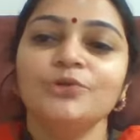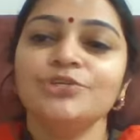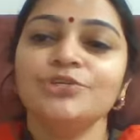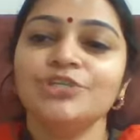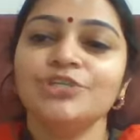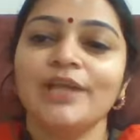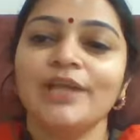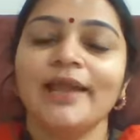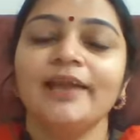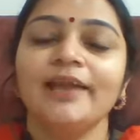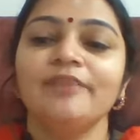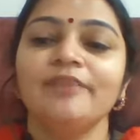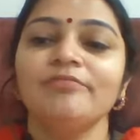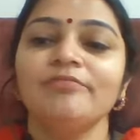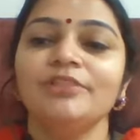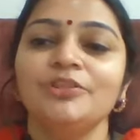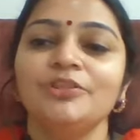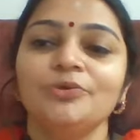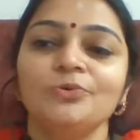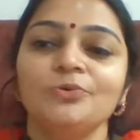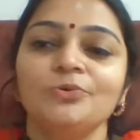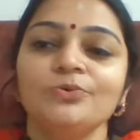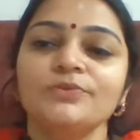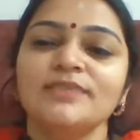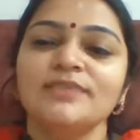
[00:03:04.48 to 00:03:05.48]
to share with
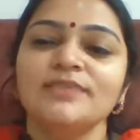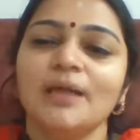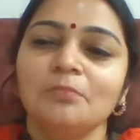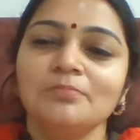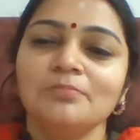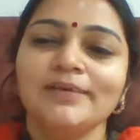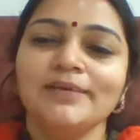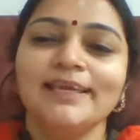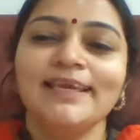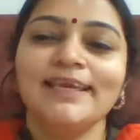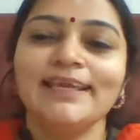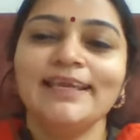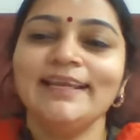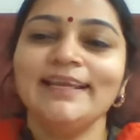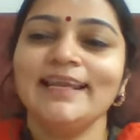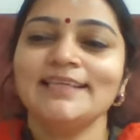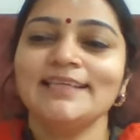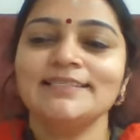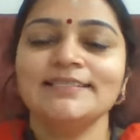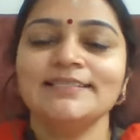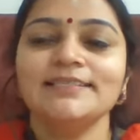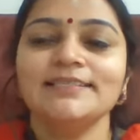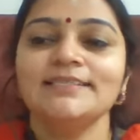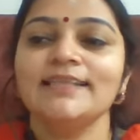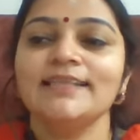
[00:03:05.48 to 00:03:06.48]
you some key
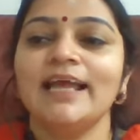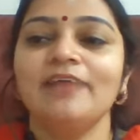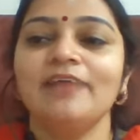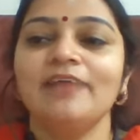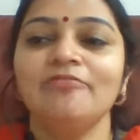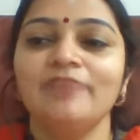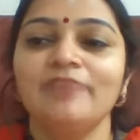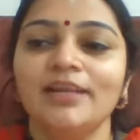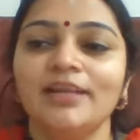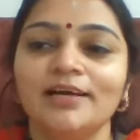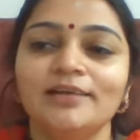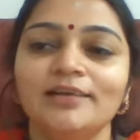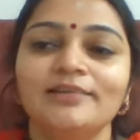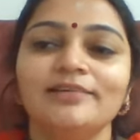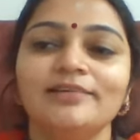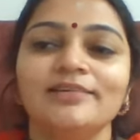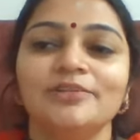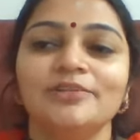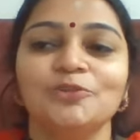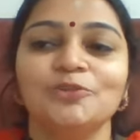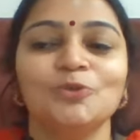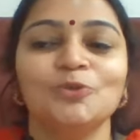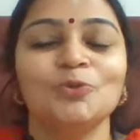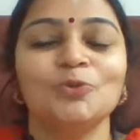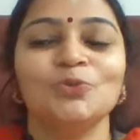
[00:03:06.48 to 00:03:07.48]
lessons I have learned
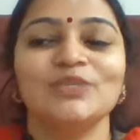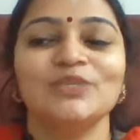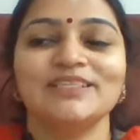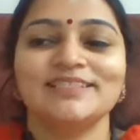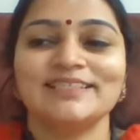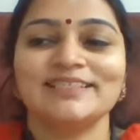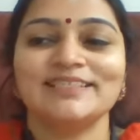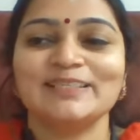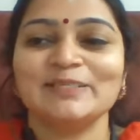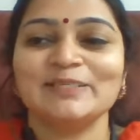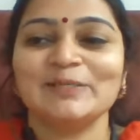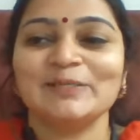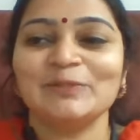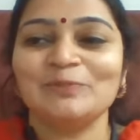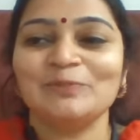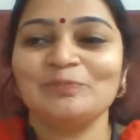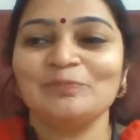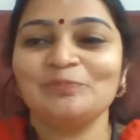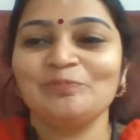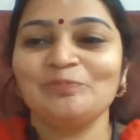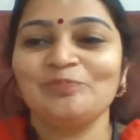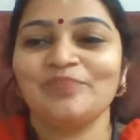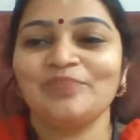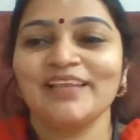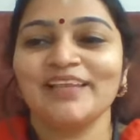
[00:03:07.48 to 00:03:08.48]
through this.
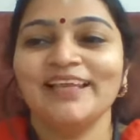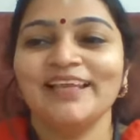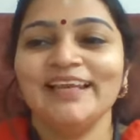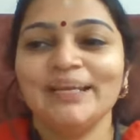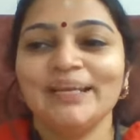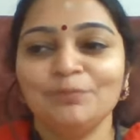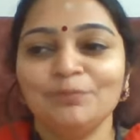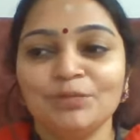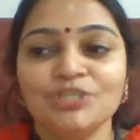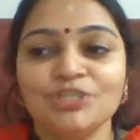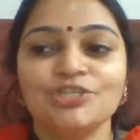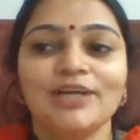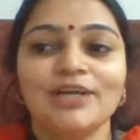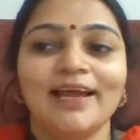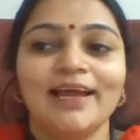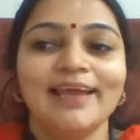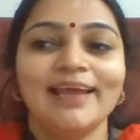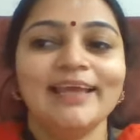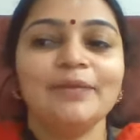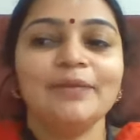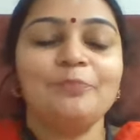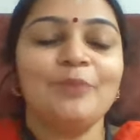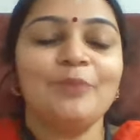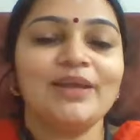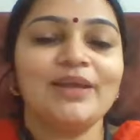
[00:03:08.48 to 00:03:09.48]
Let me try
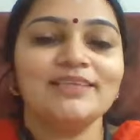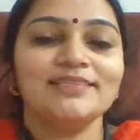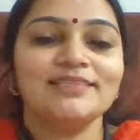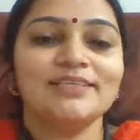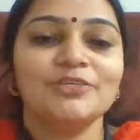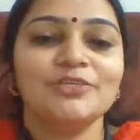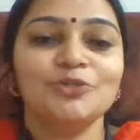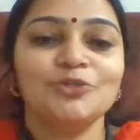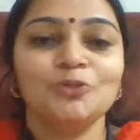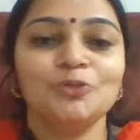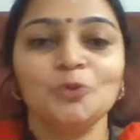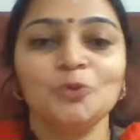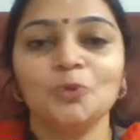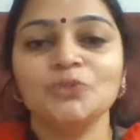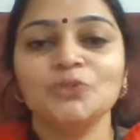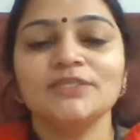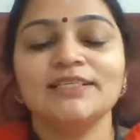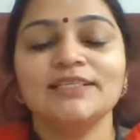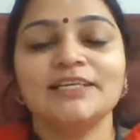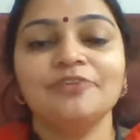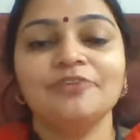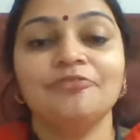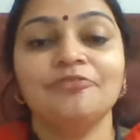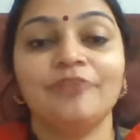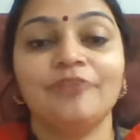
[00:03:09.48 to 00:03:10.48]
and present those
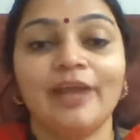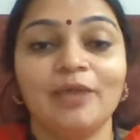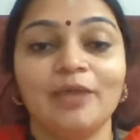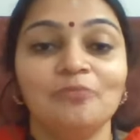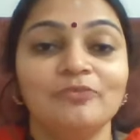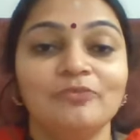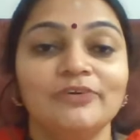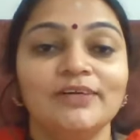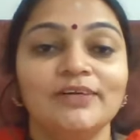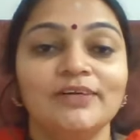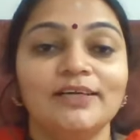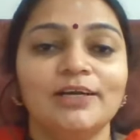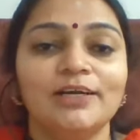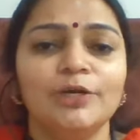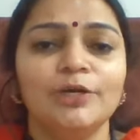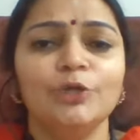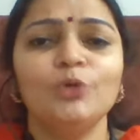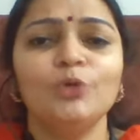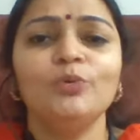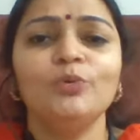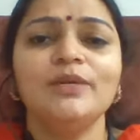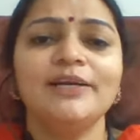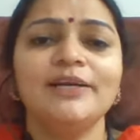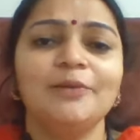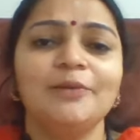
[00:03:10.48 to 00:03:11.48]
in a framework
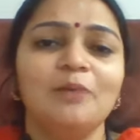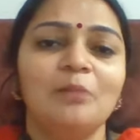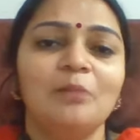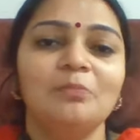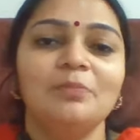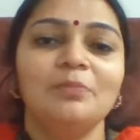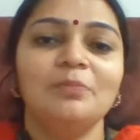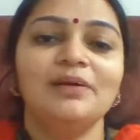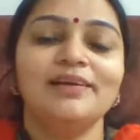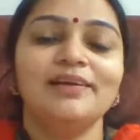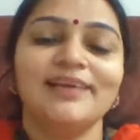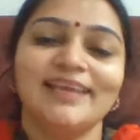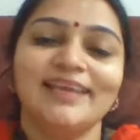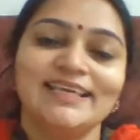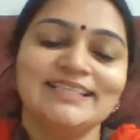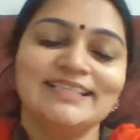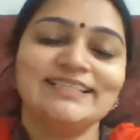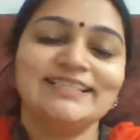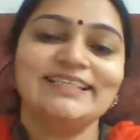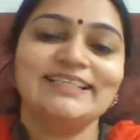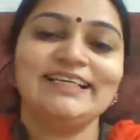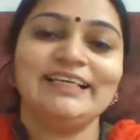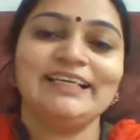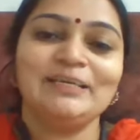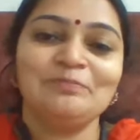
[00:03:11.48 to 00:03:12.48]
you will remember
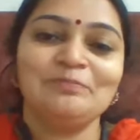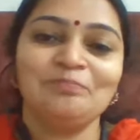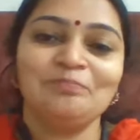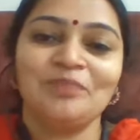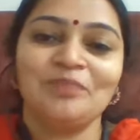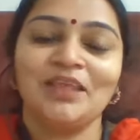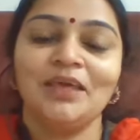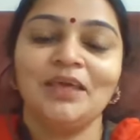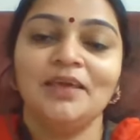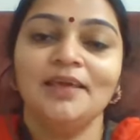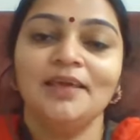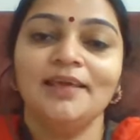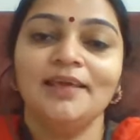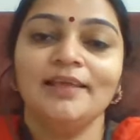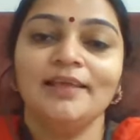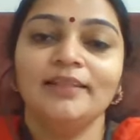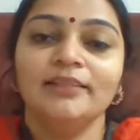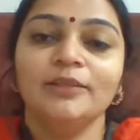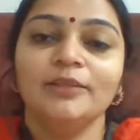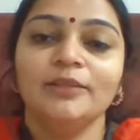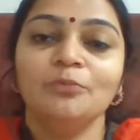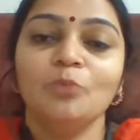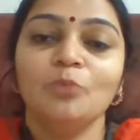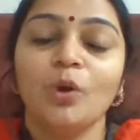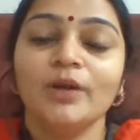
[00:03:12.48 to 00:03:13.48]
easily.
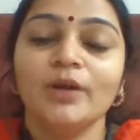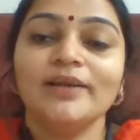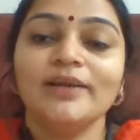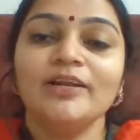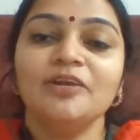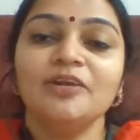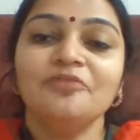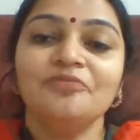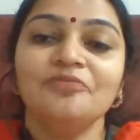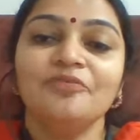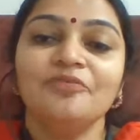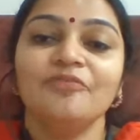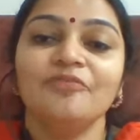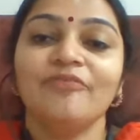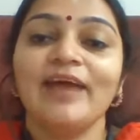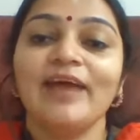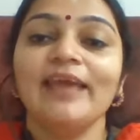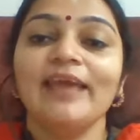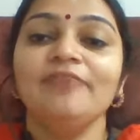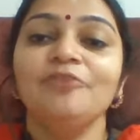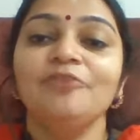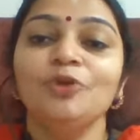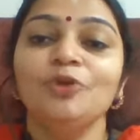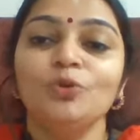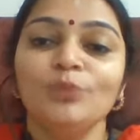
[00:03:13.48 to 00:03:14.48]
The model of
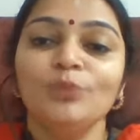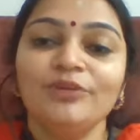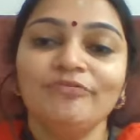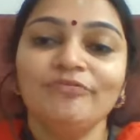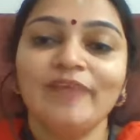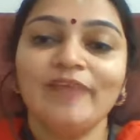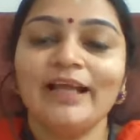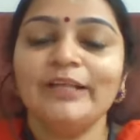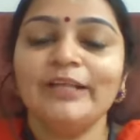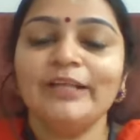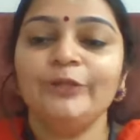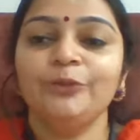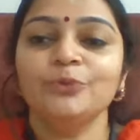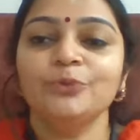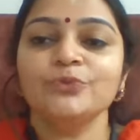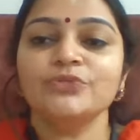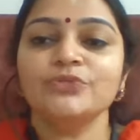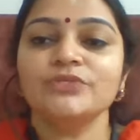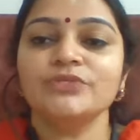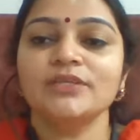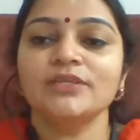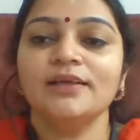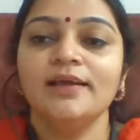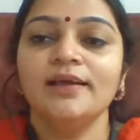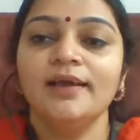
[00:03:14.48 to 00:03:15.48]
5 human values
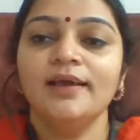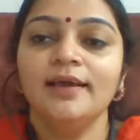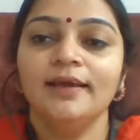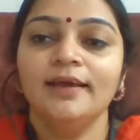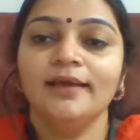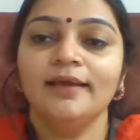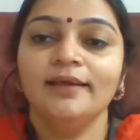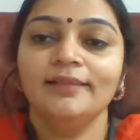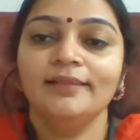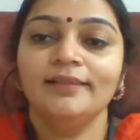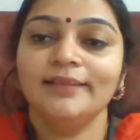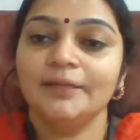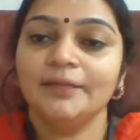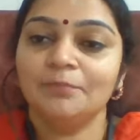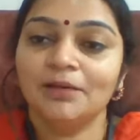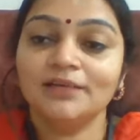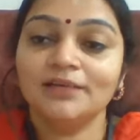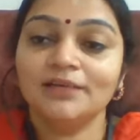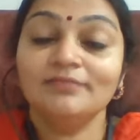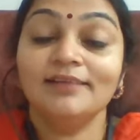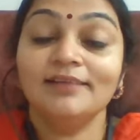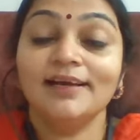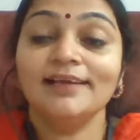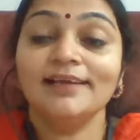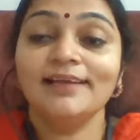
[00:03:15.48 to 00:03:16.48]
that
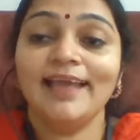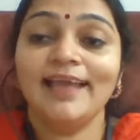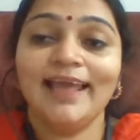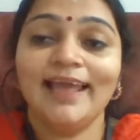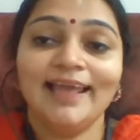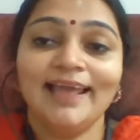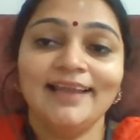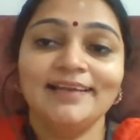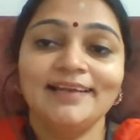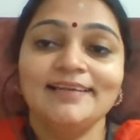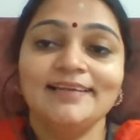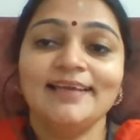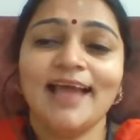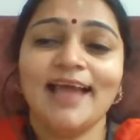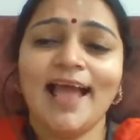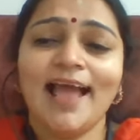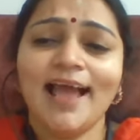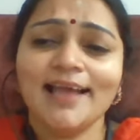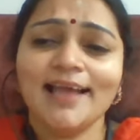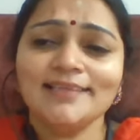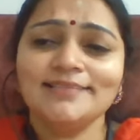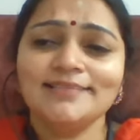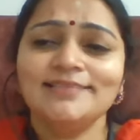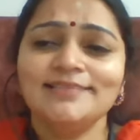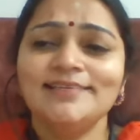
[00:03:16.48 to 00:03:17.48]
Bhagwan held
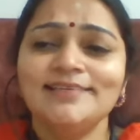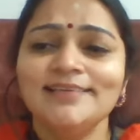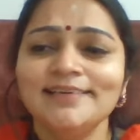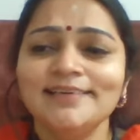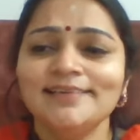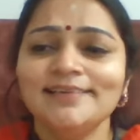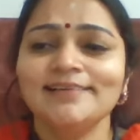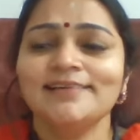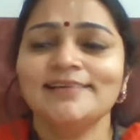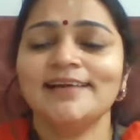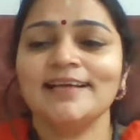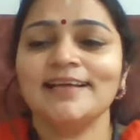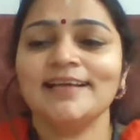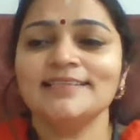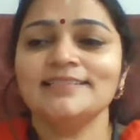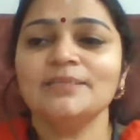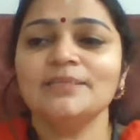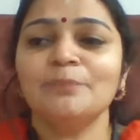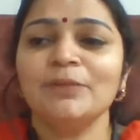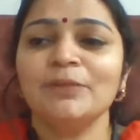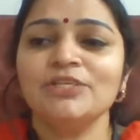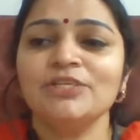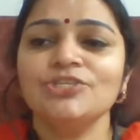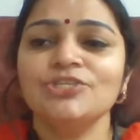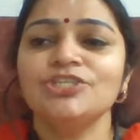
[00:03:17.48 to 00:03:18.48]
as dear as the
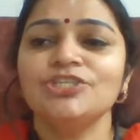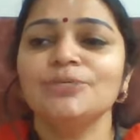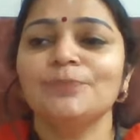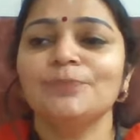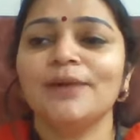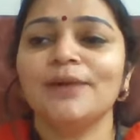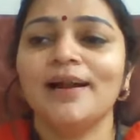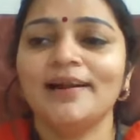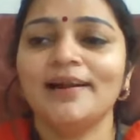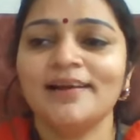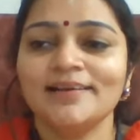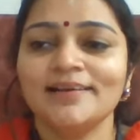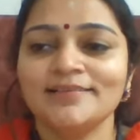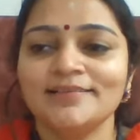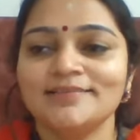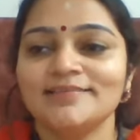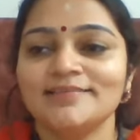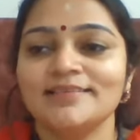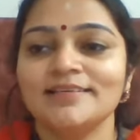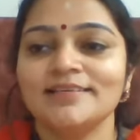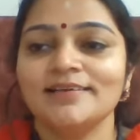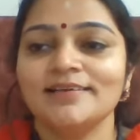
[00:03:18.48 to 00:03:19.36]
Pancha Pranas.